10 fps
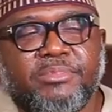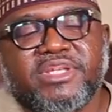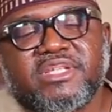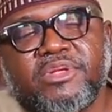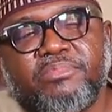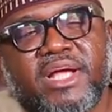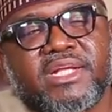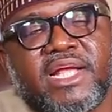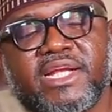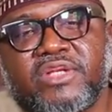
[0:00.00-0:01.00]
The PaySabil
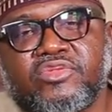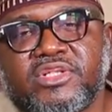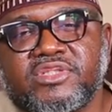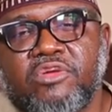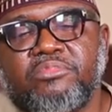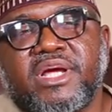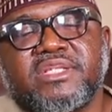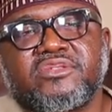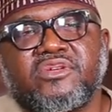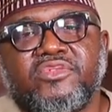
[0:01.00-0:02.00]
Partner network is
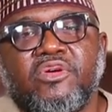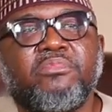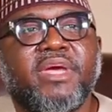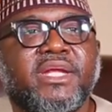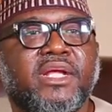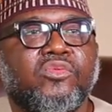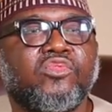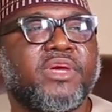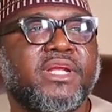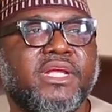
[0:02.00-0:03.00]
comprises of young men and
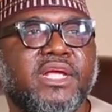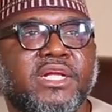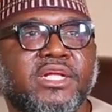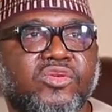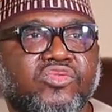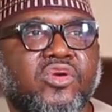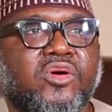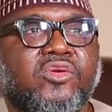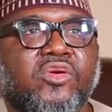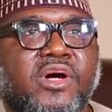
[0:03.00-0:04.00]
women that do
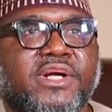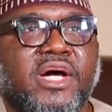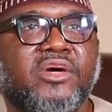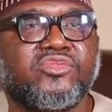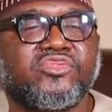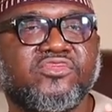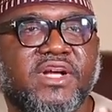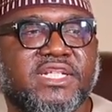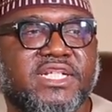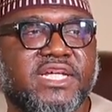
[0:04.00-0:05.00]
go around to
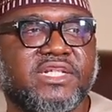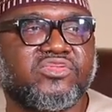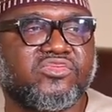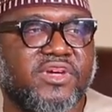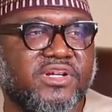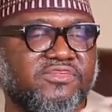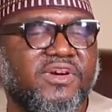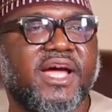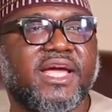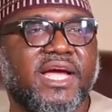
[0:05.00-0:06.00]
validate, to verify,